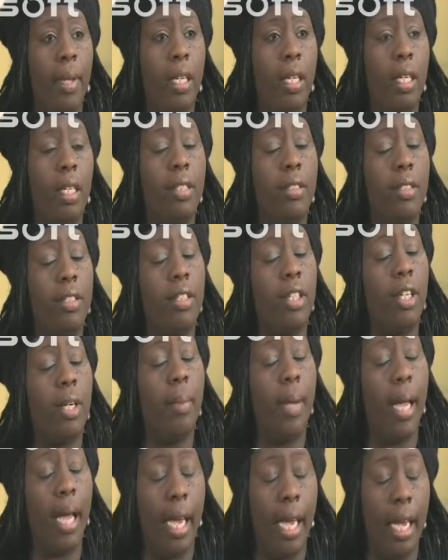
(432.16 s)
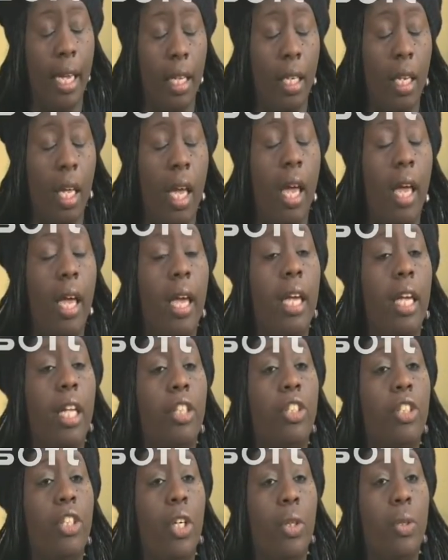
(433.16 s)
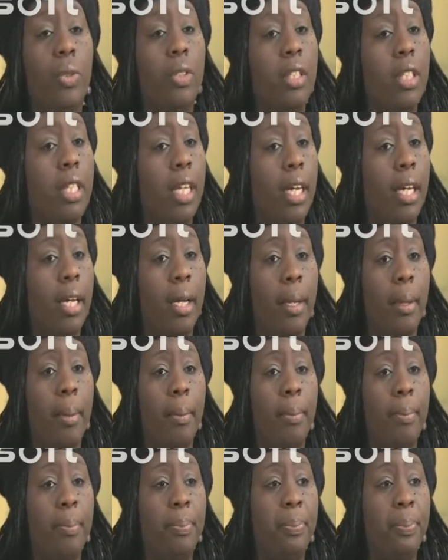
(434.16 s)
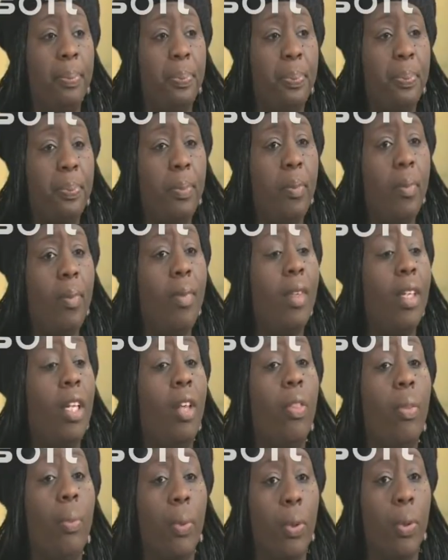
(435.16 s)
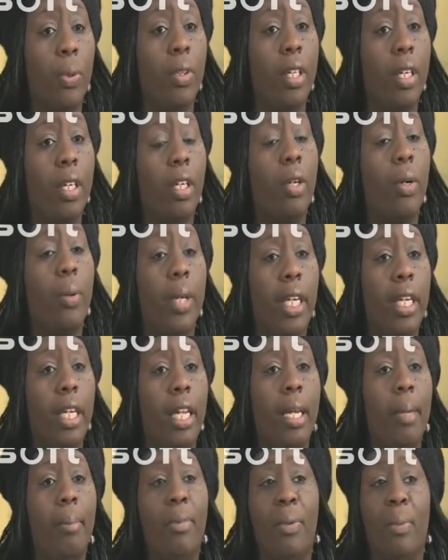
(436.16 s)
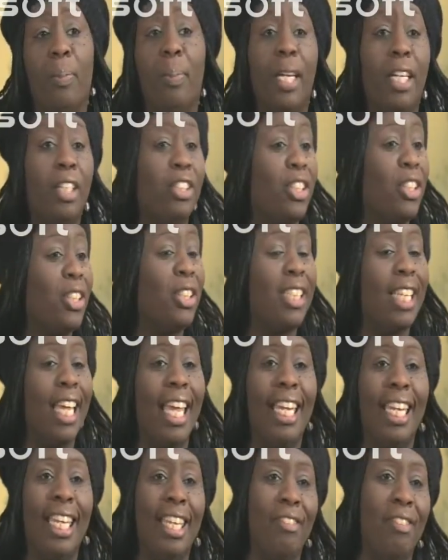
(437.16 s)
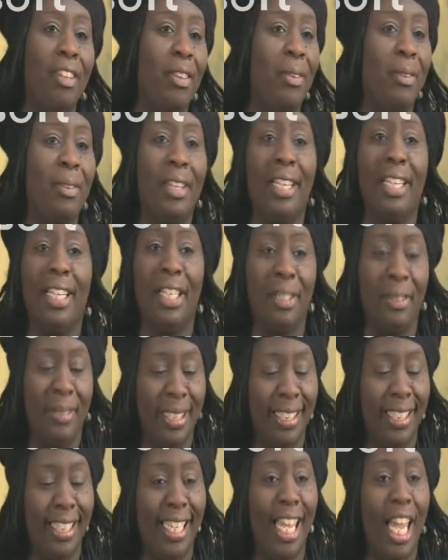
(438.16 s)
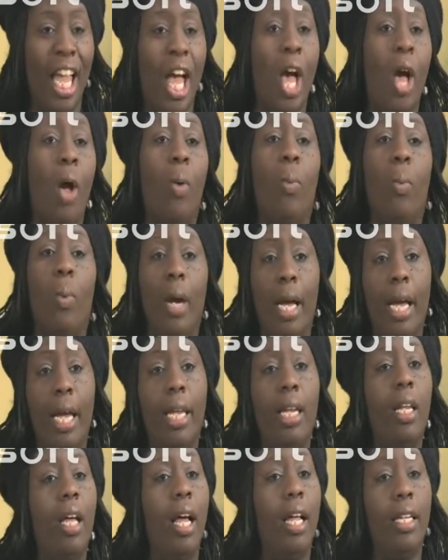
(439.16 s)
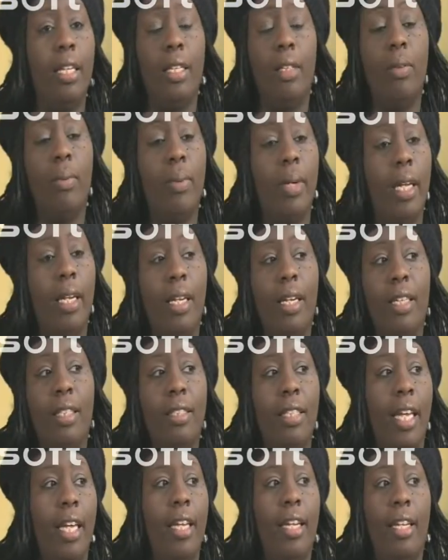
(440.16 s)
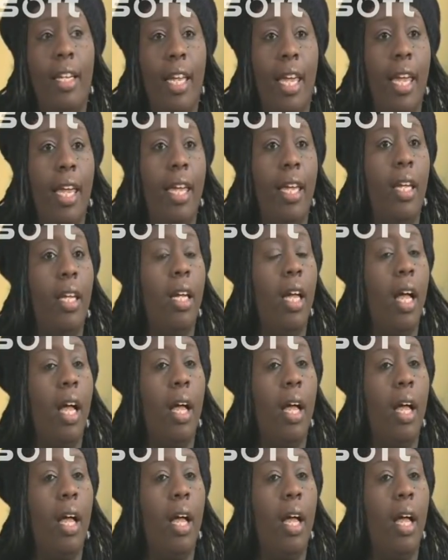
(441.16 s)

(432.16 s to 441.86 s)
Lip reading: It eases their mind. It shows them through the curriculum, through pictures, and even through the literacy, what a day-to-day